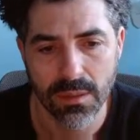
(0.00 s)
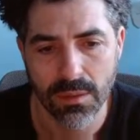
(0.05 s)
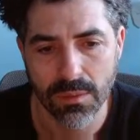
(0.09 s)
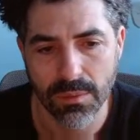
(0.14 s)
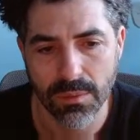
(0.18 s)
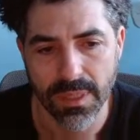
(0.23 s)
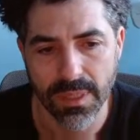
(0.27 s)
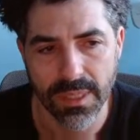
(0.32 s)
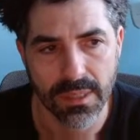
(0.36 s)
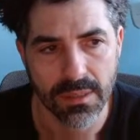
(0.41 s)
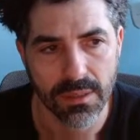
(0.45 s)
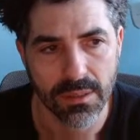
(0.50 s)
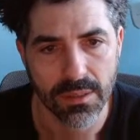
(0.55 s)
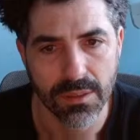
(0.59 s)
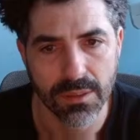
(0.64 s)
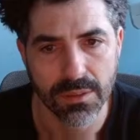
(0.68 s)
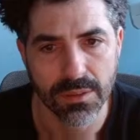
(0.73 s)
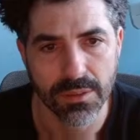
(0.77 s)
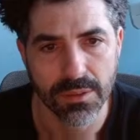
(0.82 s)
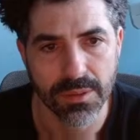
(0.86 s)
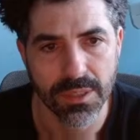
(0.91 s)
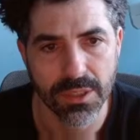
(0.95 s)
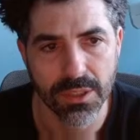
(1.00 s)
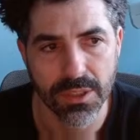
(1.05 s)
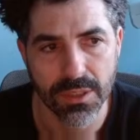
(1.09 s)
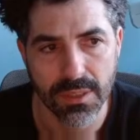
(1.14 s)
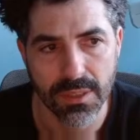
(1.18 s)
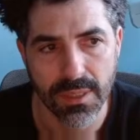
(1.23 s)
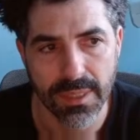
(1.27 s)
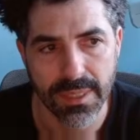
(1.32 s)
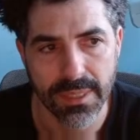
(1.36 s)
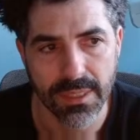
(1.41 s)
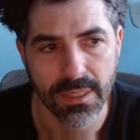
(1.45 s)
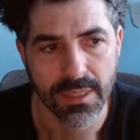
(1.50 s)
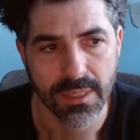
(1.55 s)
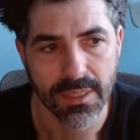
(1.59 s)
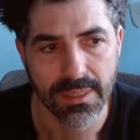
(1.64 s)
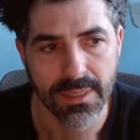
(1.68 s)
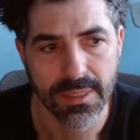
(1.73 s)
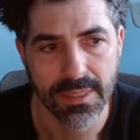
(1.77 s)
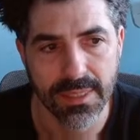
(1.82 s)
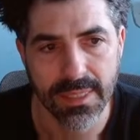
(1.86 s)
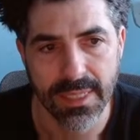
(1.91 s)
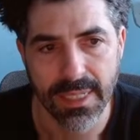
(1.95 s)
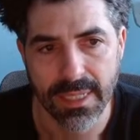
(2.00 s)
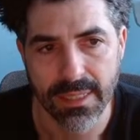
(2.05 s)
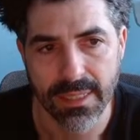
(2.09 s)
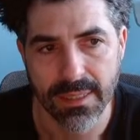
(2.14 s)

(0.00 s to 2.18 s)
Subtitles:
we can look through and just click on and